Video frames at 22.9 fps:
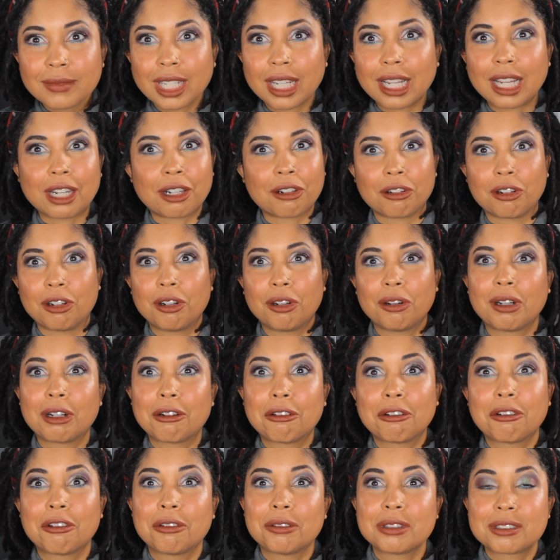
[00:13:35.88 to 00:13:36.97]
I don't know, I
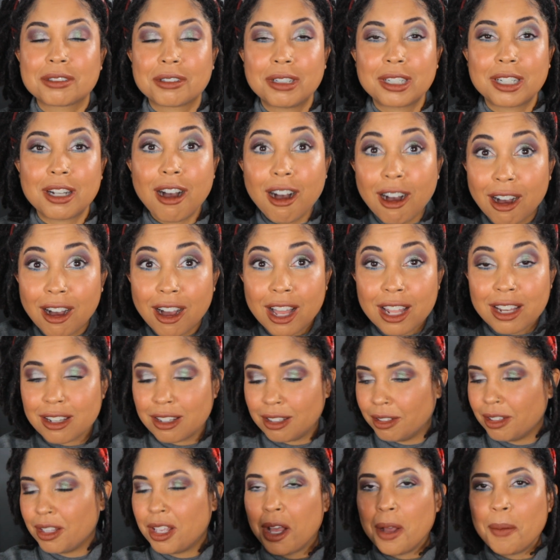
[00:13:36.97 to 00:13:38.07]
don't know what's going on.
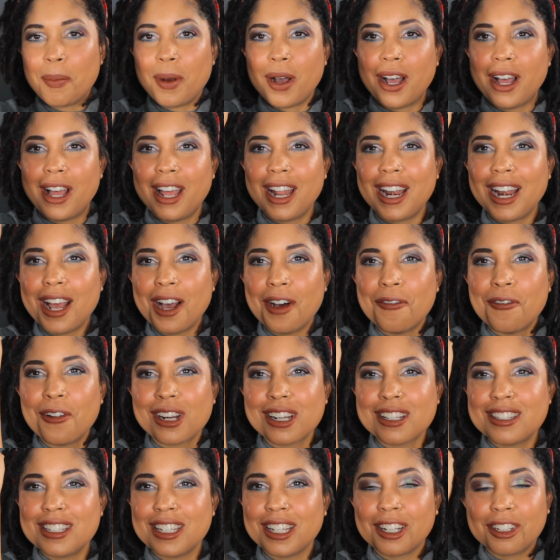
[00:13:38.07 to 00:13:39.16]
But
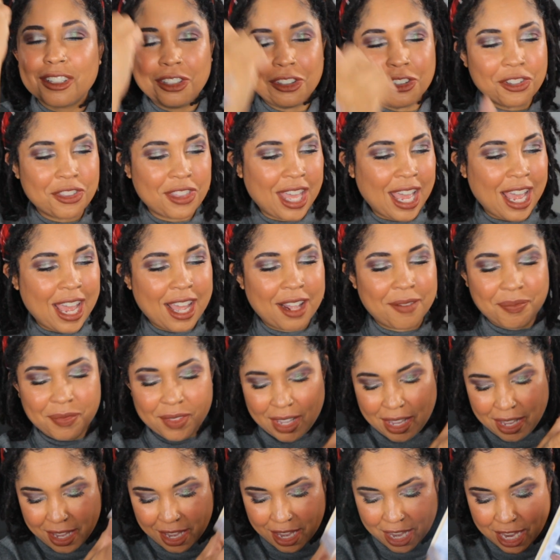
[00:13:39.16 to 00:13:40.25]
wanted to include that
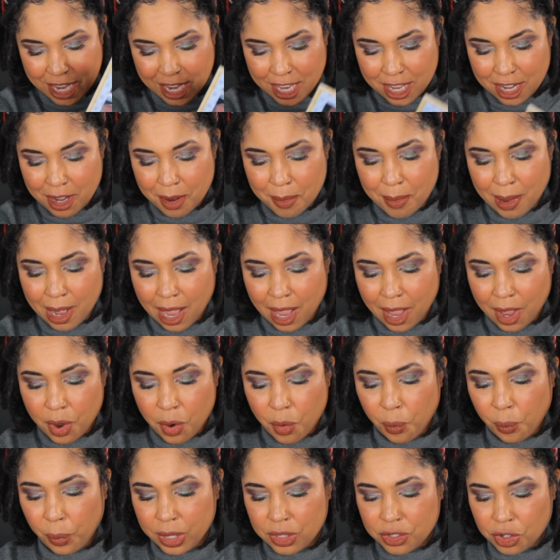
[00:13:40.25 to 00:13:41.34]
in my
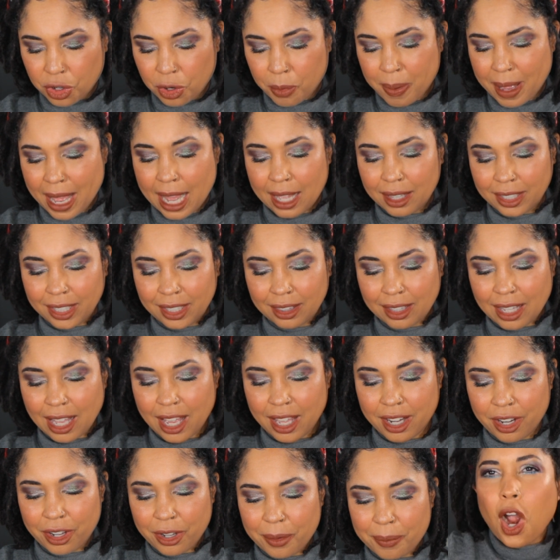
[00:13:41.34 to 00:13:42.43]
winter palette
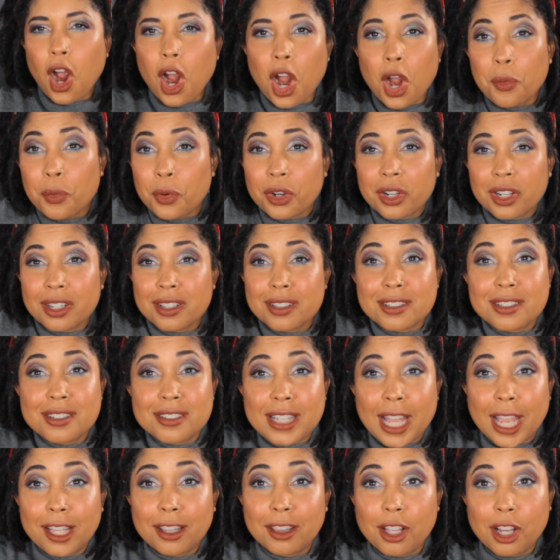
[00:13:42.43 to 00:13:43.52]
lineup. All right, we're gonna
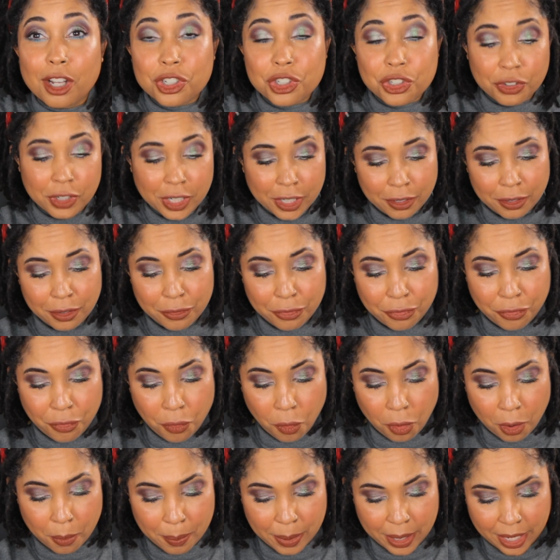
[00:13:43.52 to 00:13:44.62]
stay luxury
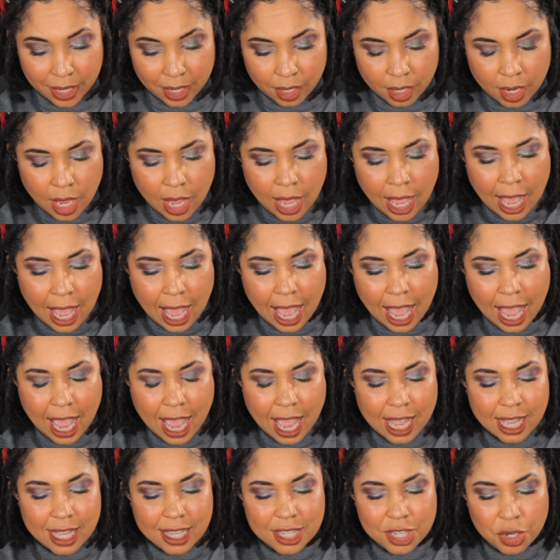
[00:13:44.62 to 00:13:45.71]
for a bit,
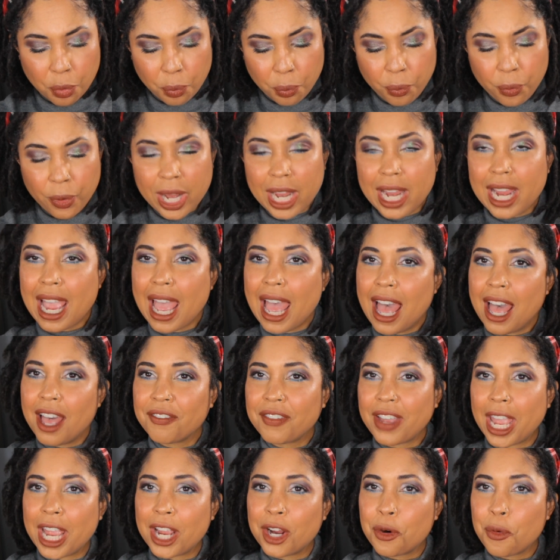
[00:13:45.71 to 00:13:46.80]
and we have
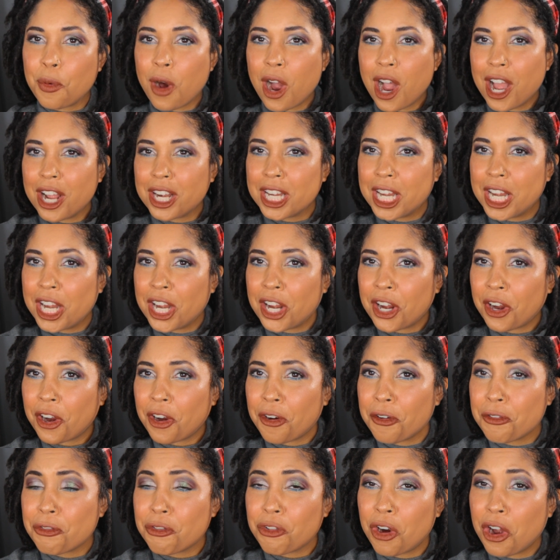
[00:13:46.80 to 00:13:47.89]
a quad
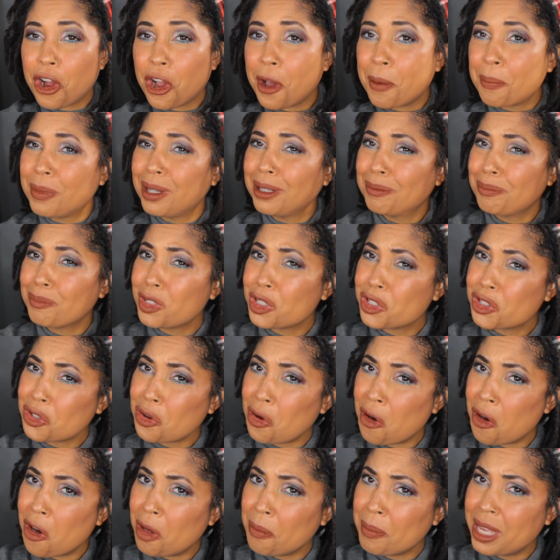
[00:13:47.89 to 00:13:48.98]
here from
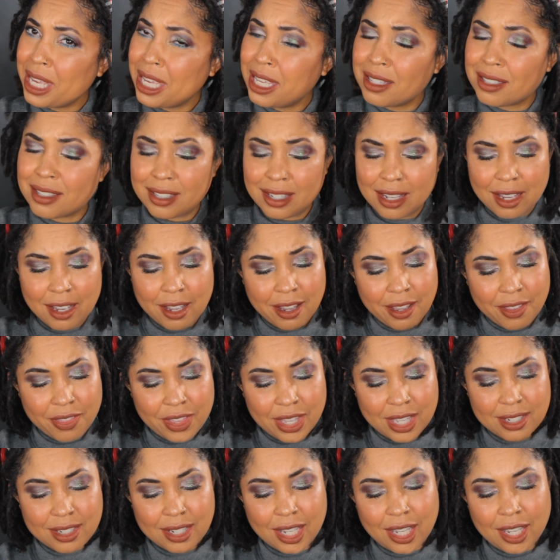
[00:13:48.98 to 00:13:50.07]
Thomas.
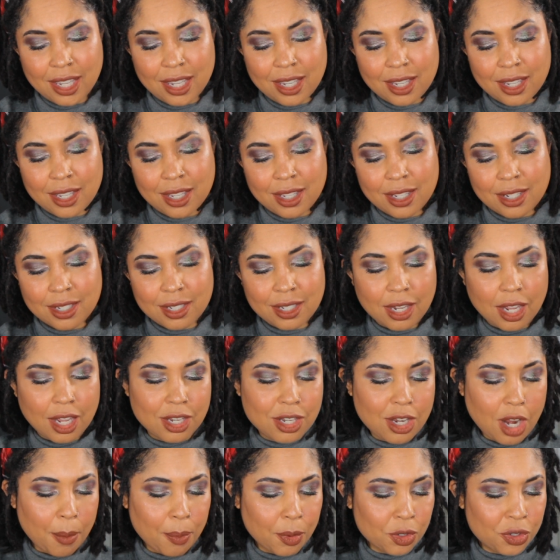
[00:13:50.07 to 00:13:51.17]
This is
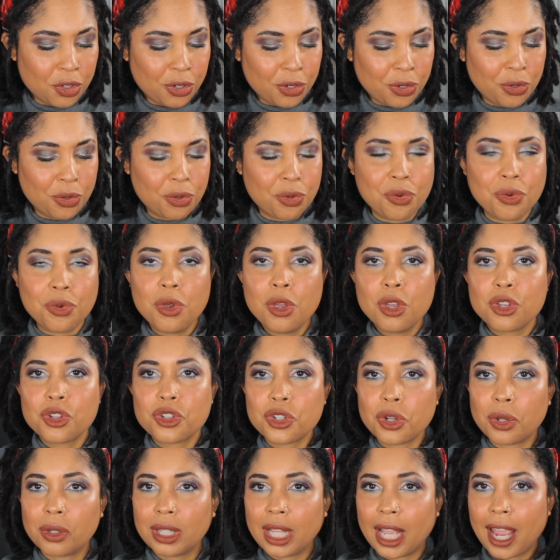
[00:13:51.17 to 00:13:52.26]
number two,
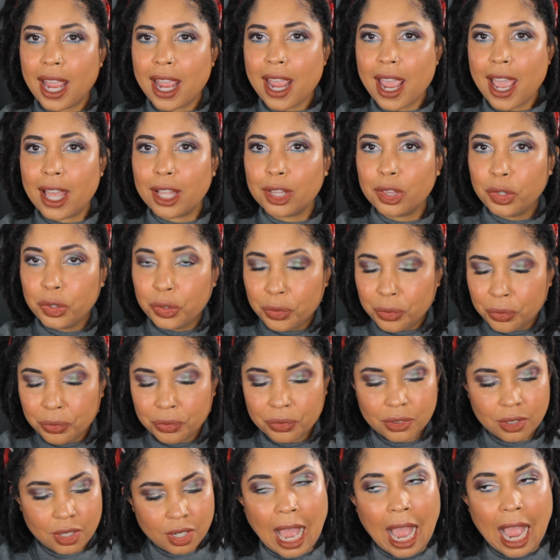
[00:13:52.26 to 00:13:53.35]
Soleil et
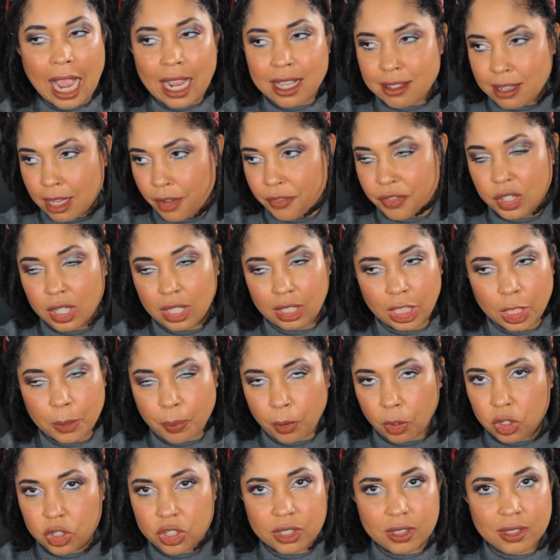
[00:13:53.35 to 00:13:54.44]
Lune. I definitely
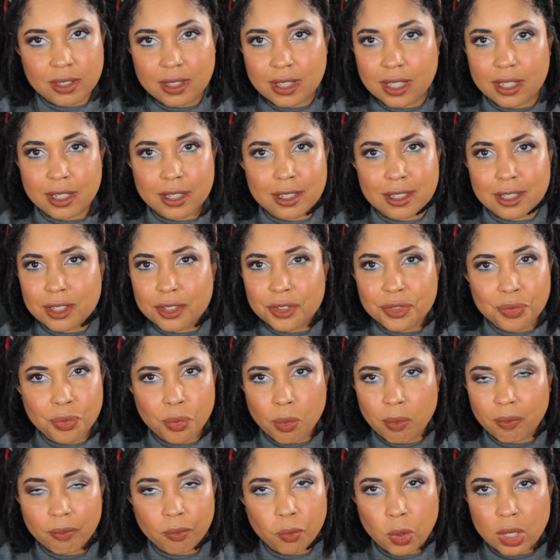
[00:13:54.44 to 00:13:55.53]
purchased this
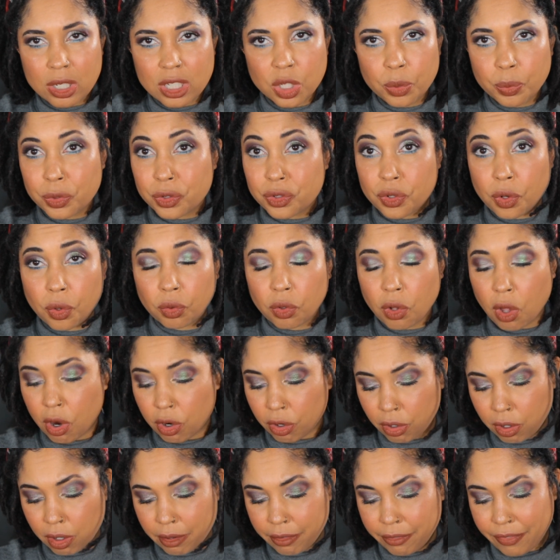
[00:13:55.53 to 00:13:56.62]
once it was no
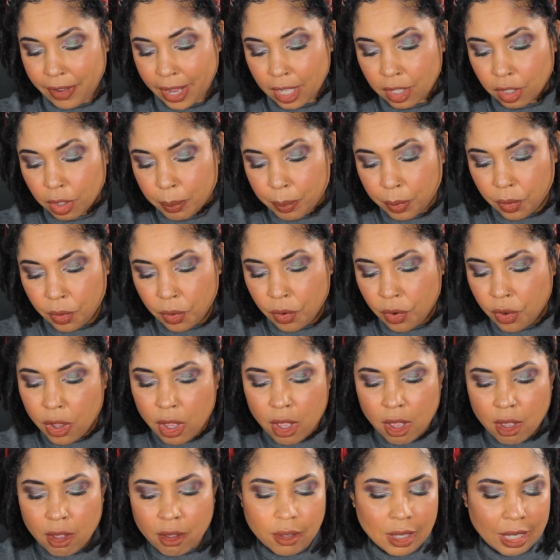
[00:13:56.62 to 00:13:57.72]
longer available.
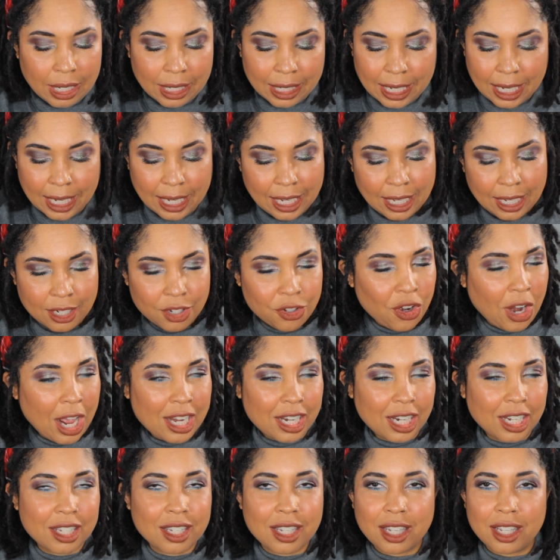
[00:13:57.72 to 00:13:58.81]
Again, you know, I
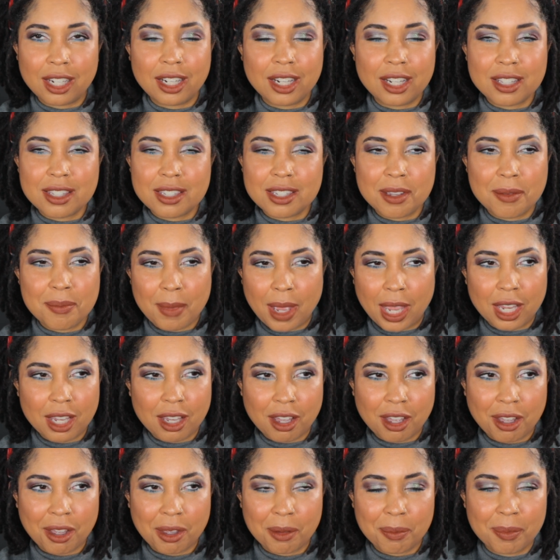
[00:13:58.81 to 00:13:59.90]
didn't get into
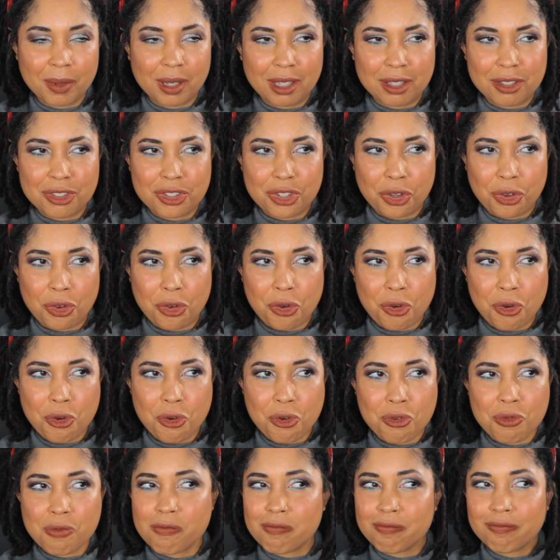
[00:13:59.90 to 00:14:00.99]
makeup
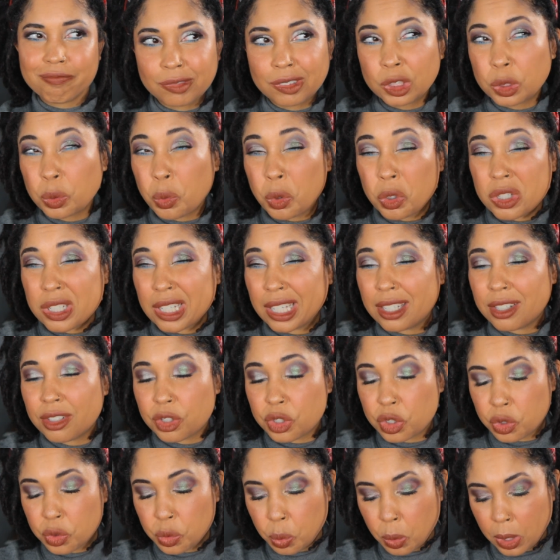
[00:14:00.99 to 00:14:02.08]
until towards the end
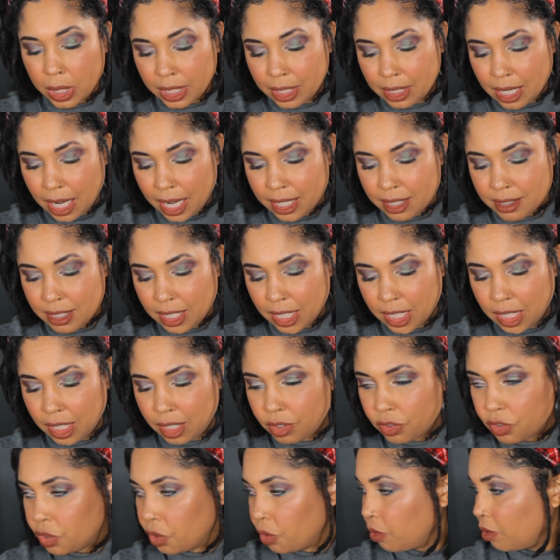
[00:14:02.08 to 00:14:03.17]
of twenty
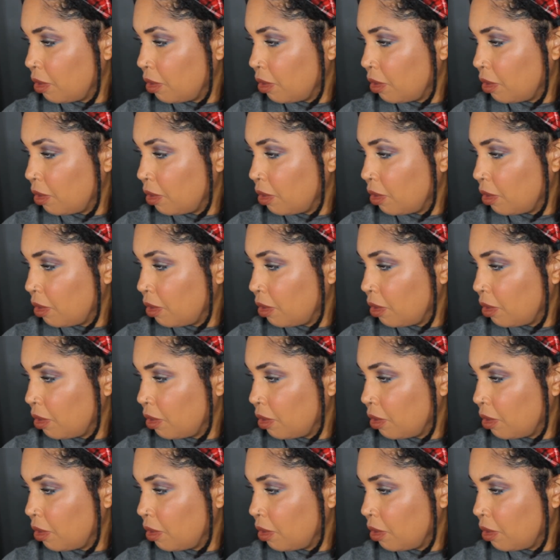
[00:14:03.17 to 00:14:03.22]
nineteen, so